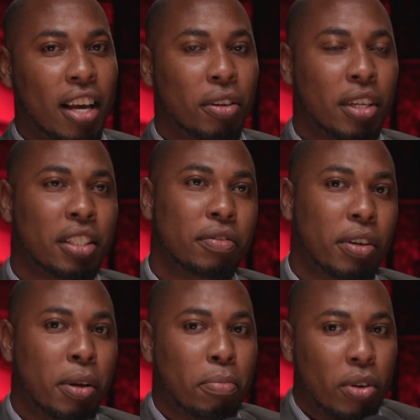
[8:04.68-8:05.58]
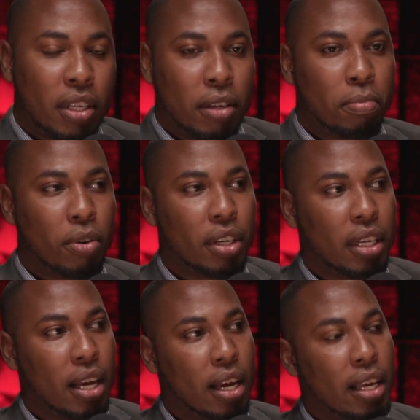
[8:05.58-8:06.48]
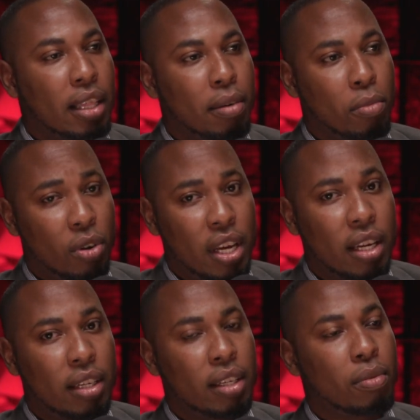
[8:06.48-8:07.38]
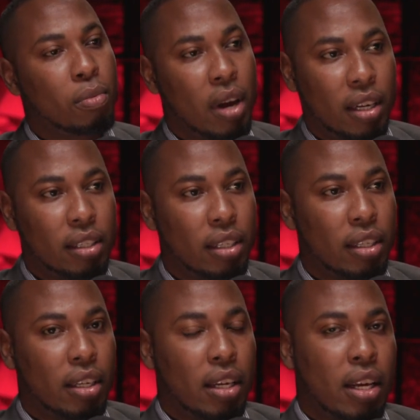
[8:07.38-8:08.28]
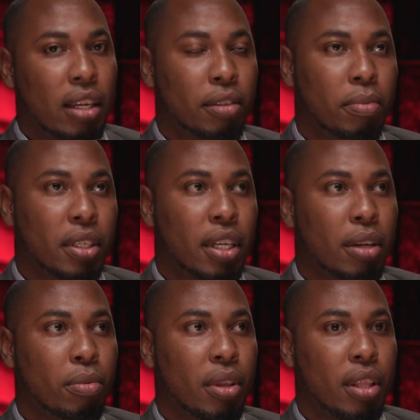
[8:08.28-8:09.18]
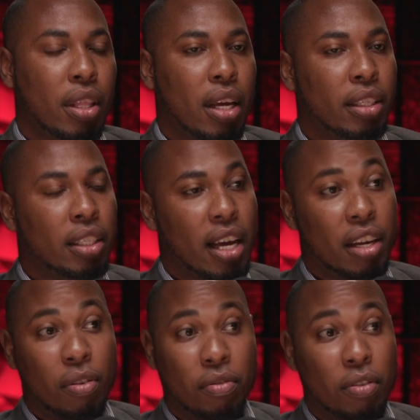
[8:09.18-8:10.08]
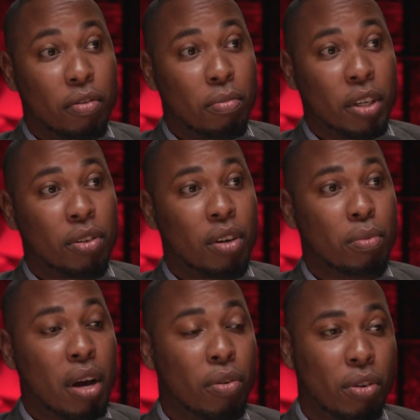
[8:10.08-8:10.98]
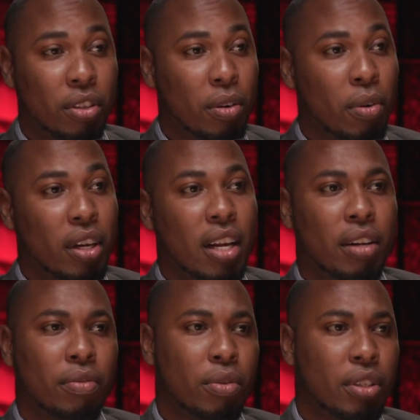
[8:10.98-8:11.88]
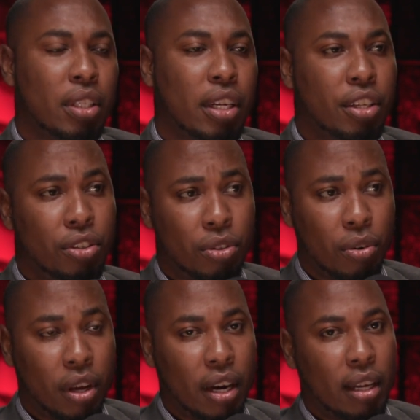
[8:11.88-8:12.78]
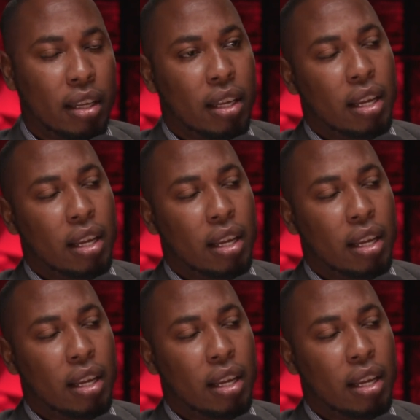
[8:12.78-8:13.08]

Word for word: yeah you touch a very important point uh, in the modern world especially with uh, sharing of information across the world and of course in the digital era